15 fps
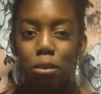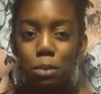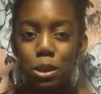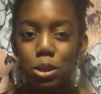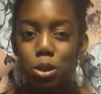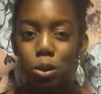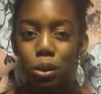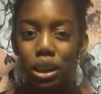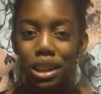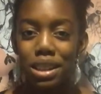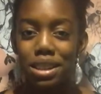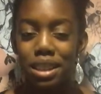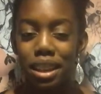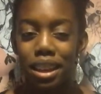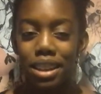been talking
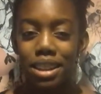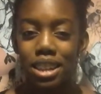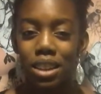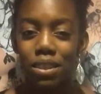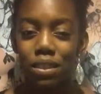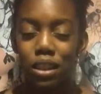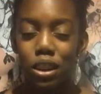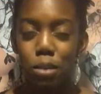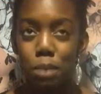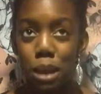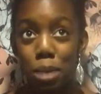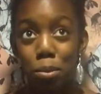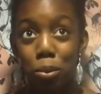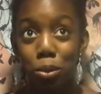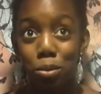to different
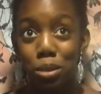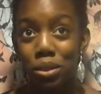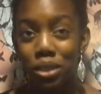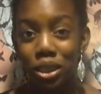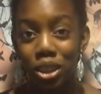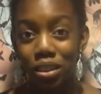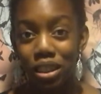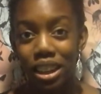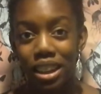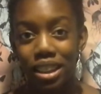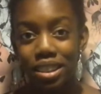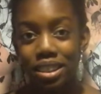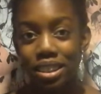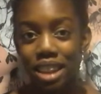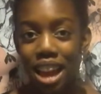people from different
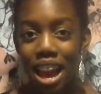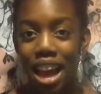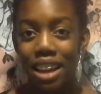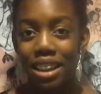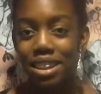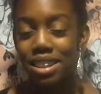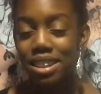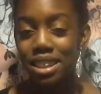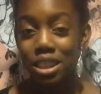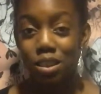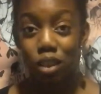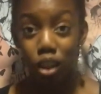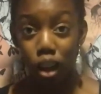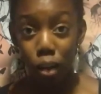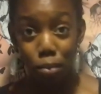careers and
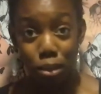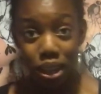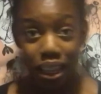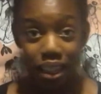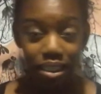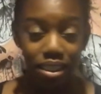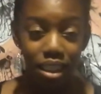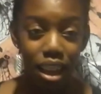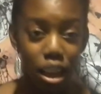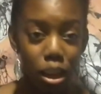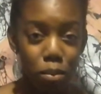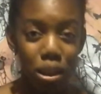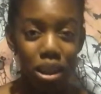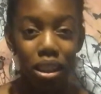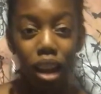different companies
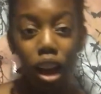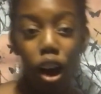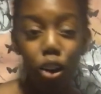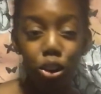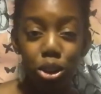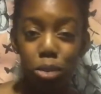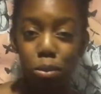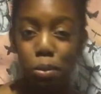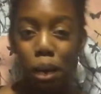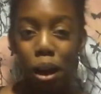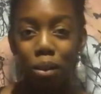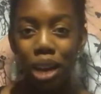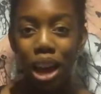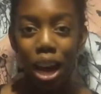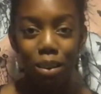um, and asked them
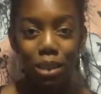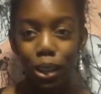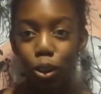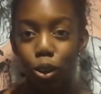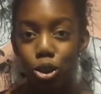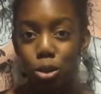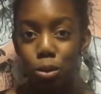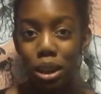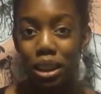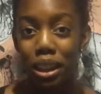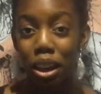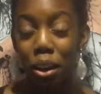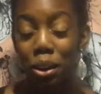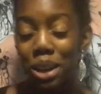about how they got to where they are